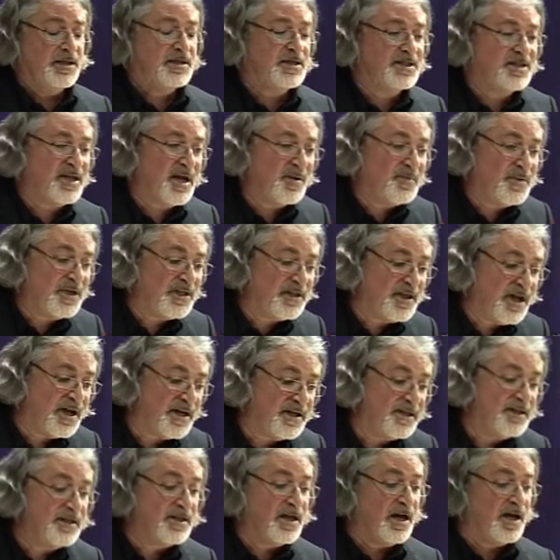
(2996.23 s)
to something
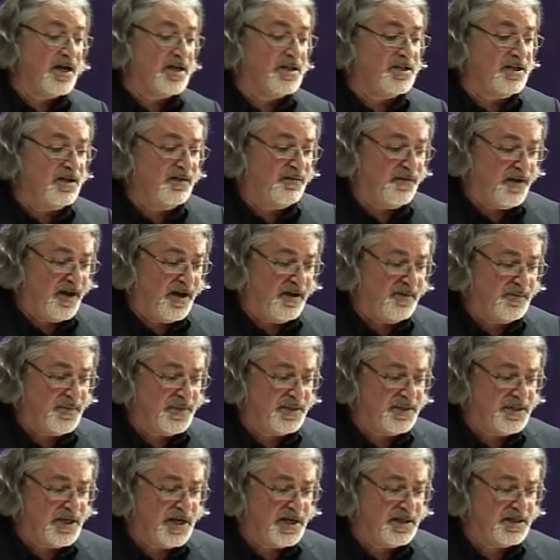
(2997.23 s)
like
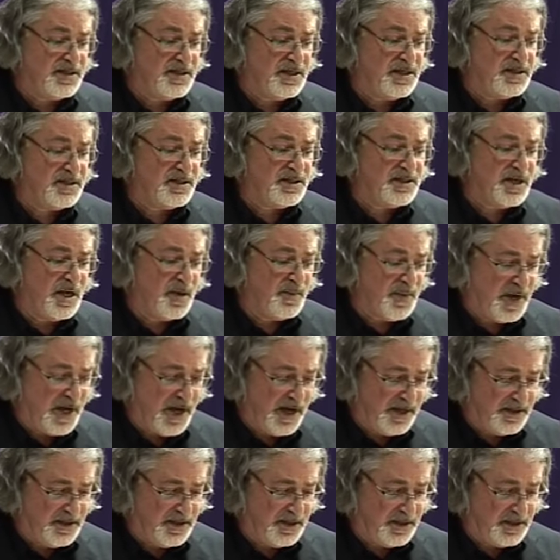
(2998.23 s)
95% in some
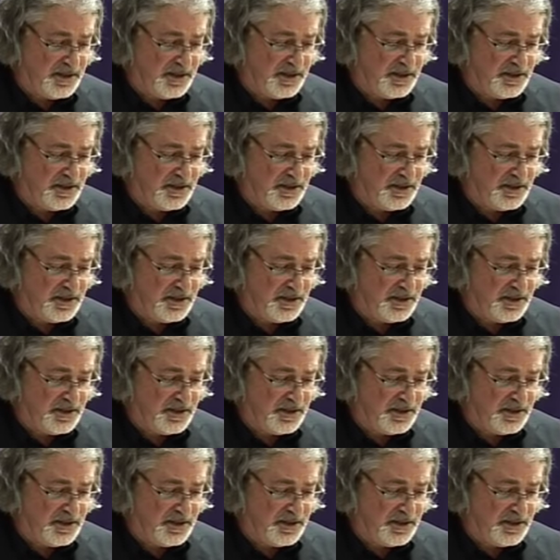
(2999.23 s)
other